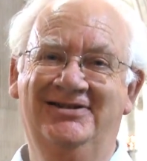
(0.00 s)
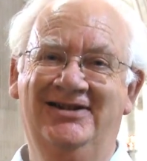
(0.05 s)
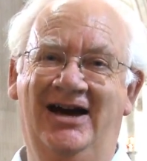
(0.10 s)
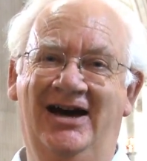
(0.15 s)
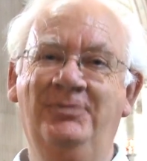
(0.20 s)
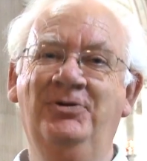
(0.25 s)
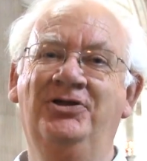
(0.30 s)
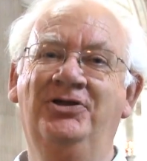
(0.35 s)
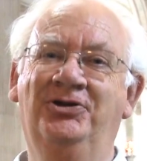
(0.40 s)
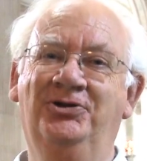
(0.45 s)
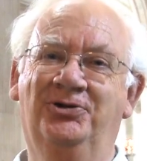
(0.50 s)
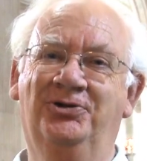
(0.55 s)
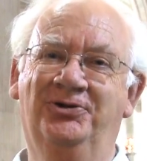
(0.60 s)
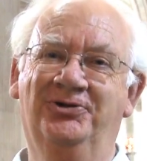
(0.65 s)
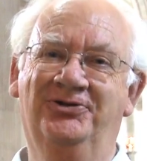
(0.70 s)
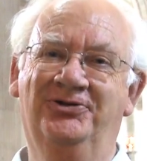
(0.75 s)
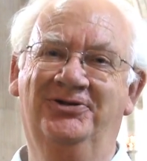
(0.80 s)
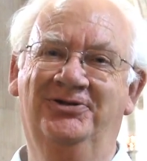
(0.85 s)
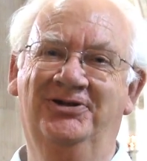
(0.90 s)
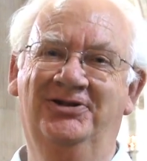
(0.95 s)
up in the
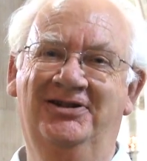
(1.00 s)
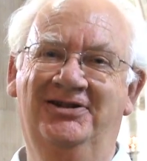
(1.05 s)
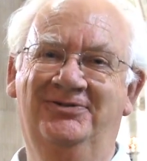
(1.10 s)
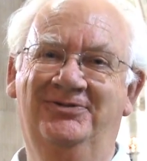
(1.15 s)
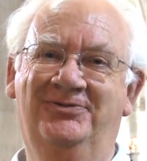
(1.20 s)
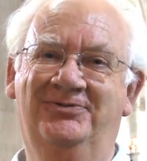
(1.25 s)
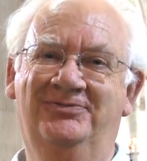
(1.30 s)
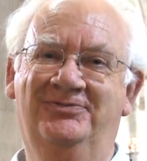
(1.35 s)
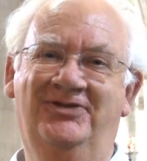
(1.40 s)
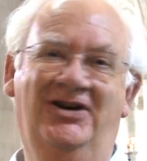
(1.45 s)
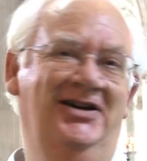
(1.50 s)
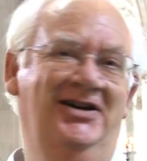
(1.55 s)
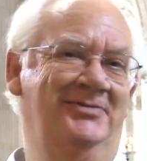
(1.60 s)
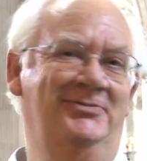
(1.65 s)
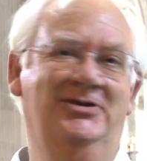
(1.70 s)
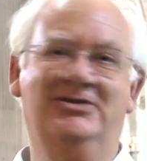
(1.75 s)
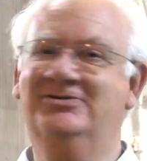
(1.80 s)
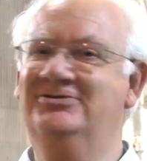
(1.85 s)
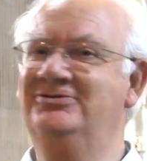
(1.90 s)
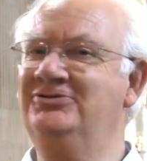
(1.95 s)
north on the far
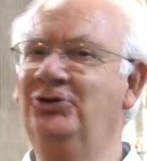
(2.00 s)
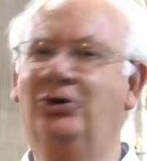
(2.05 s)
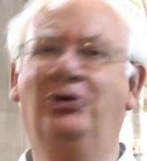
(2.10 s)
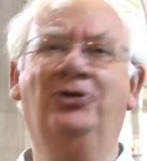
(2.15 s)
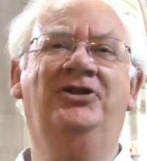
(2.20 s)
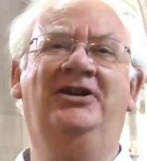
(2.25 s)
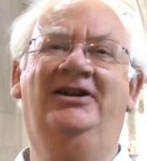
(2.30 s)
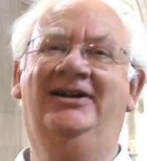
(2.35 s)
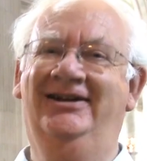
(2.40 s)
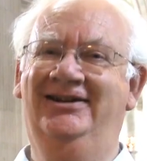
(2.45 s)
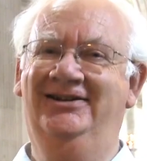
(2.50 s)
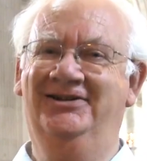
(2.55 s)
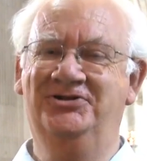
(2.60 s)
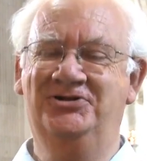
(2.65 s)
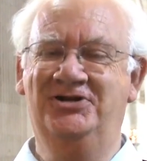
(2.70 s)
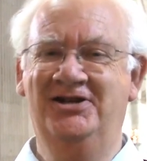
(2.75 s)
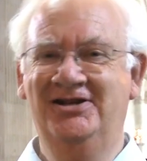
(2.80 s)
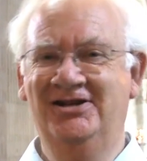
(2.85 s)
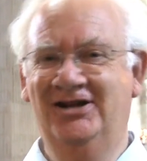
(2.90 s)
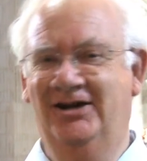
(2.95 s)
most northern
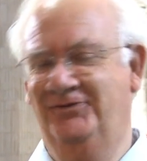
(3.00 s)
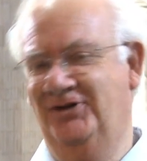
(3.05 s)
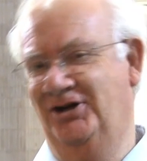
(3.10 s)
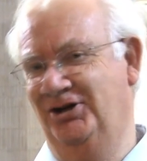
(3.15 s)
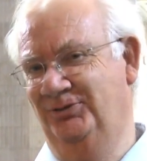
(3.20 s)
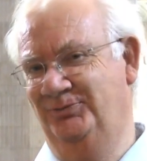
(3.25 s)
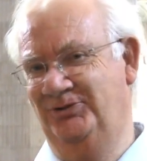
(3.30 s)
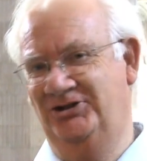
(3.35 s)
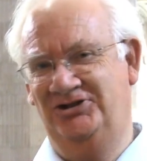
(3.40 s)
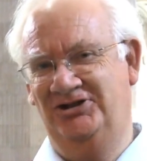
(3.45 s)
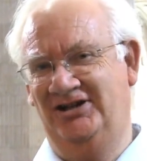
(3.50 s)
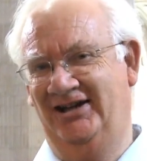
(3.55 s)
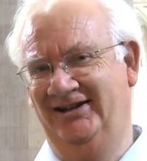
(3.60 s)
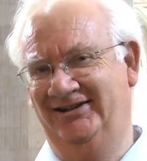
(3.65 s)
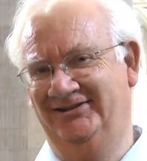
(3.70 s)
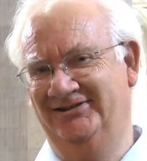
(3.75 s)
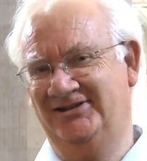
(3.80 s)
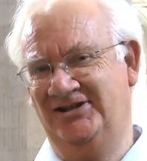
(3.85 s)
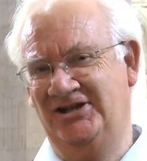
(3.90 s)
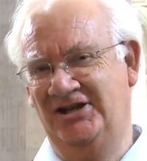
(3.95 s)
island of the whole British
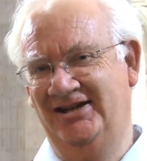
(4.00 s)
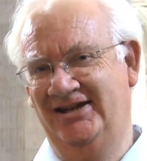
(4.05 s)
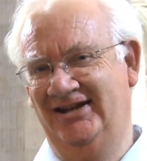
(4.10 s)
Isles